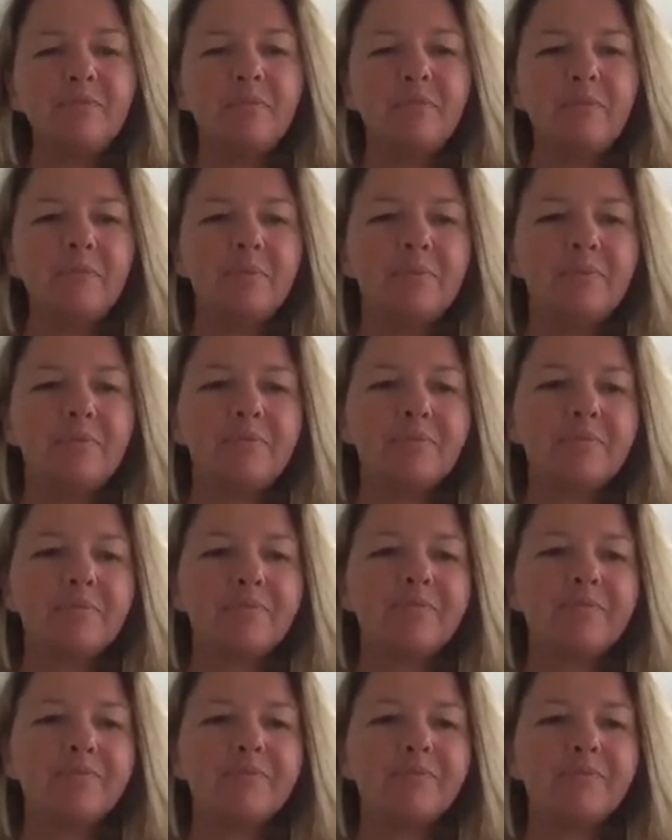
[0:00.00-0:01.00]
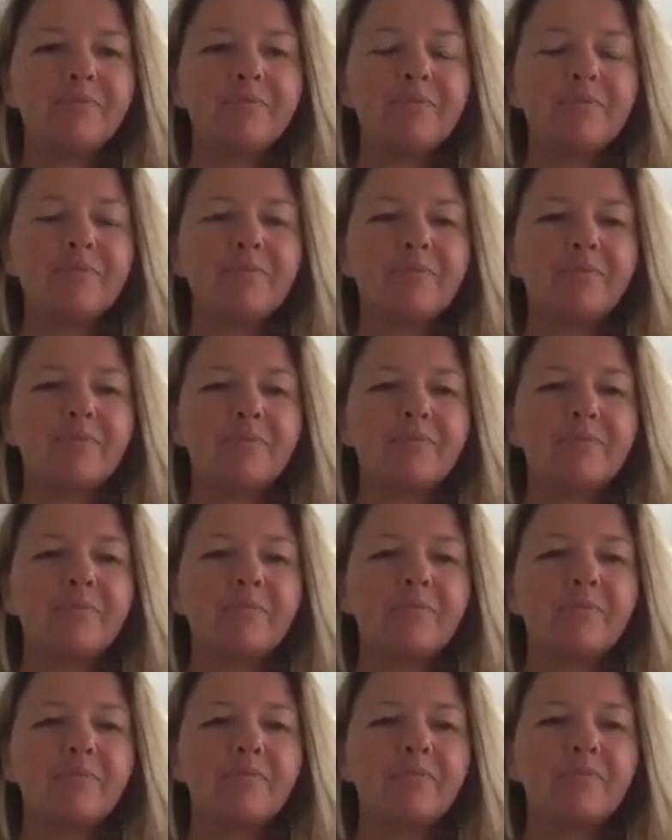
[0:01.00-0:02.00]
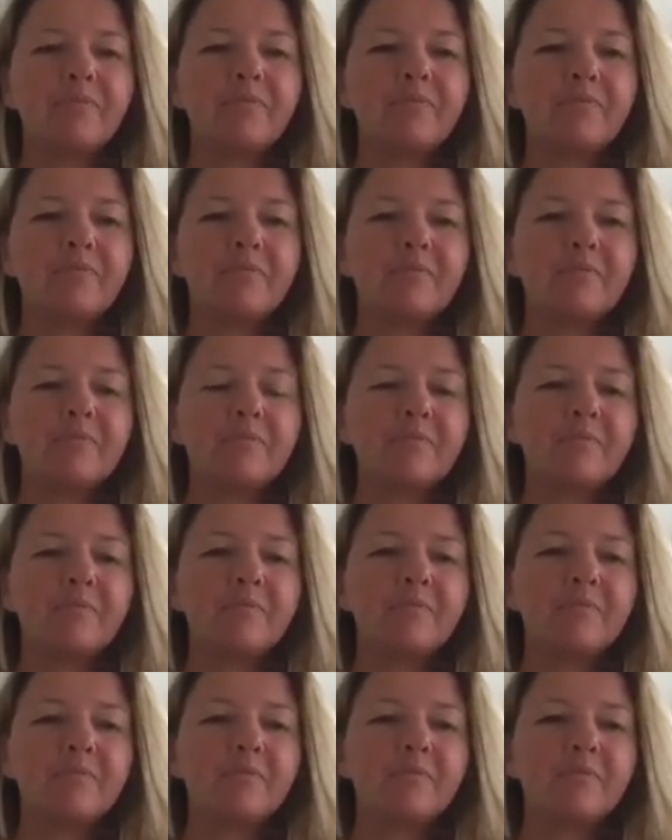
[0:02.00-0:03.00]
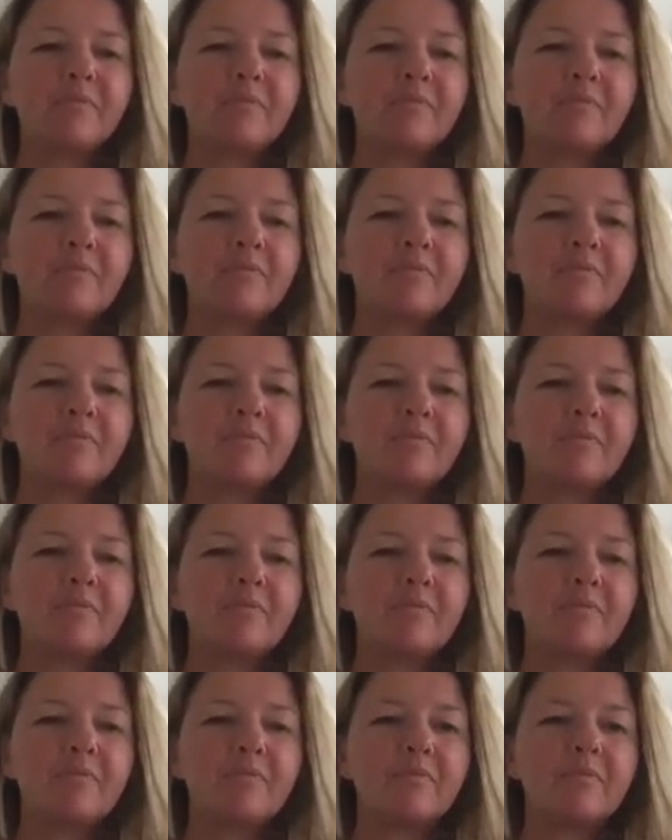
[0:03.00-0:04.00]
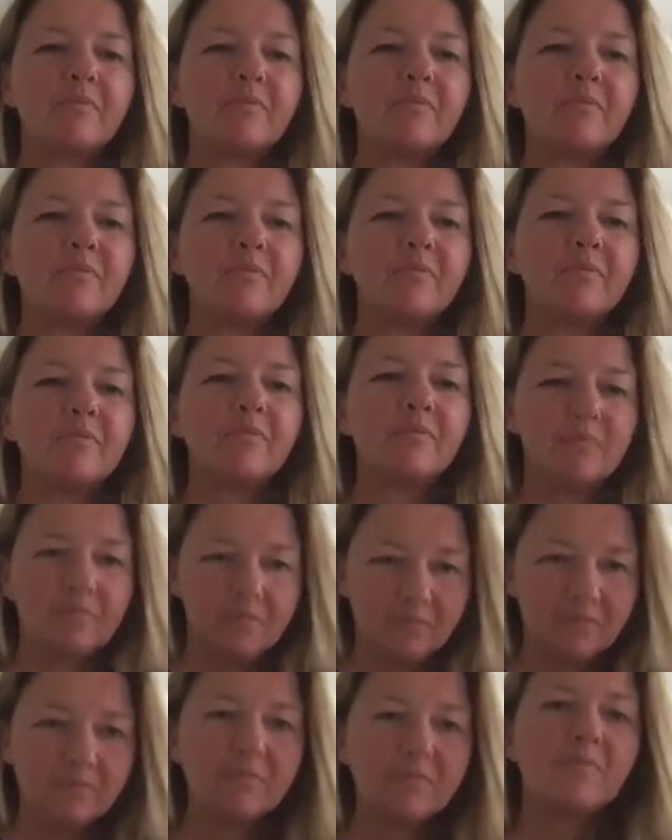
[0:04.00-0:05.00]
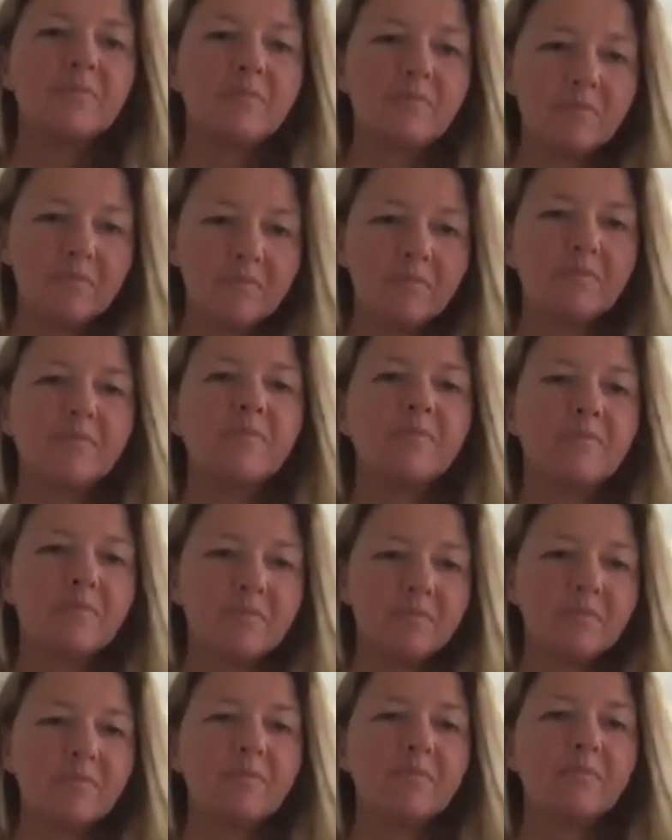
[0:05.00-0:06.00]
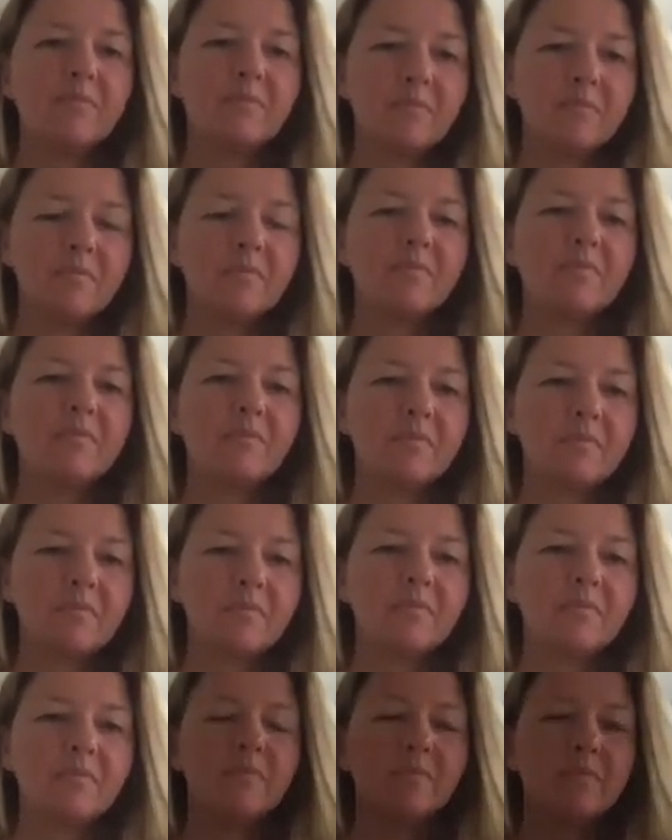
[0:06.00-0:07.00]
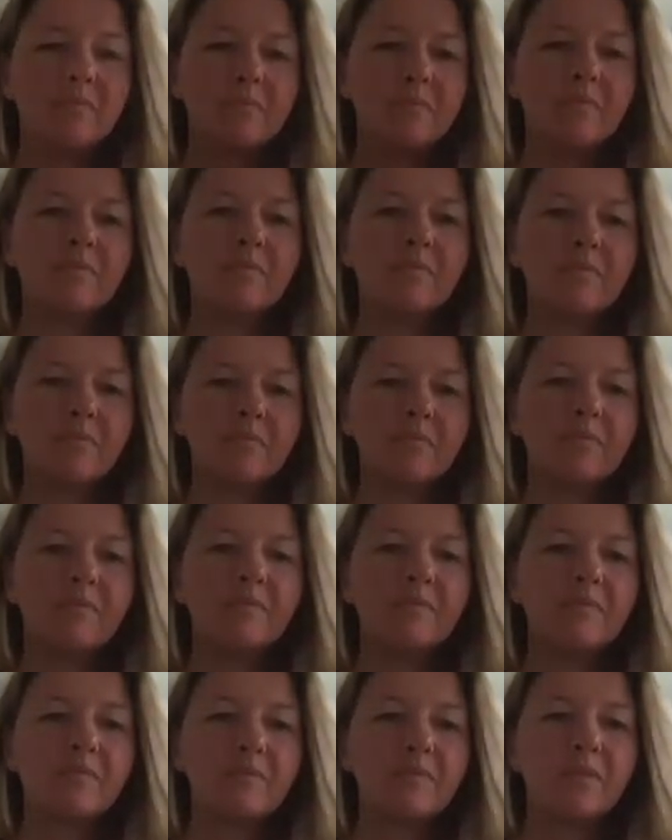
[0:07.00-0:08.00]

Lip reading: (not speaking)